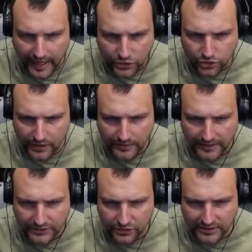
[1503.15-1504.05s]
Actually,
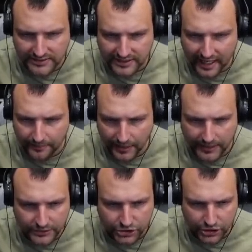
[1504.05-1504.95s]
he's not sniping,
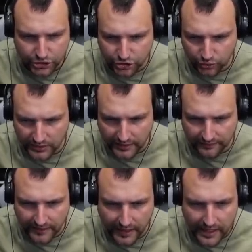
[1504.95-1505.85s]
he's just shooting
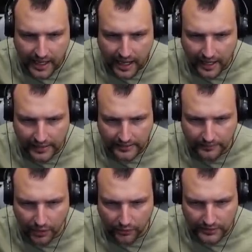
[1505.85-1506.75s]
with the Arta
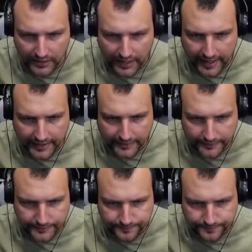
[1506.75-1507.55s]
mode, right?